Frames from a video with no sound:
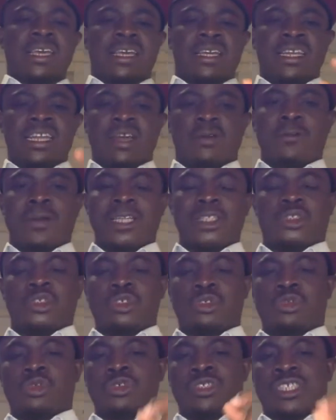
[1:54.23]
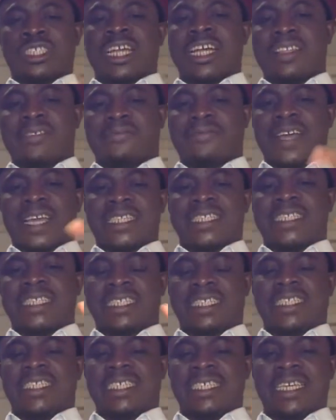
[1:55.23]
They want you to start
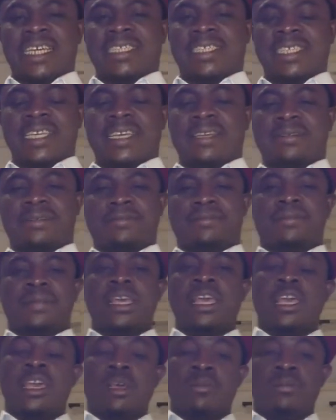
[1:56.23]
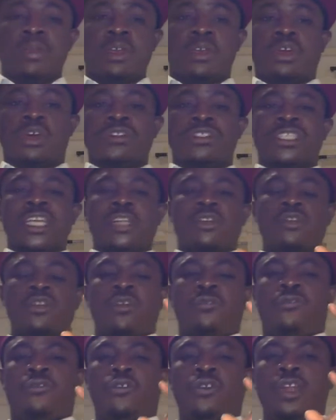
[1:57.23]
fighting ESN because they know
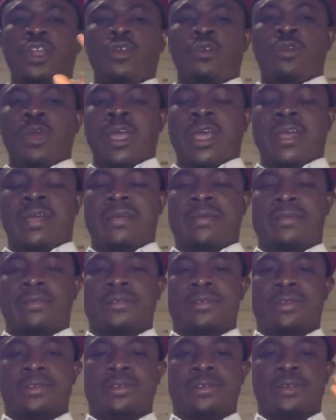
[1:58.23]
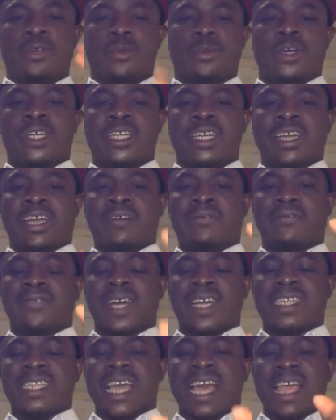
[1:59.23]
fully well nobody can
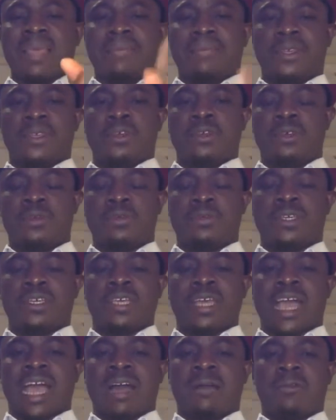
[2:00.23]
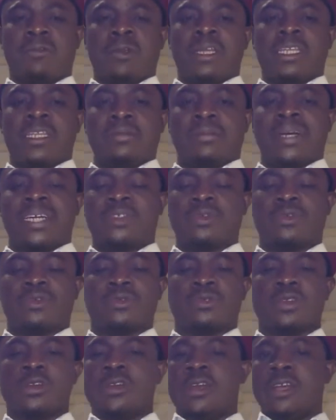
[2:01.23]
fight IPOB and win the battle.
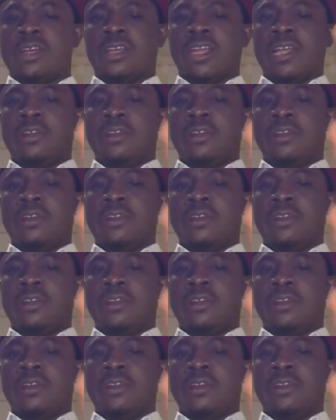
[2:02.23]
They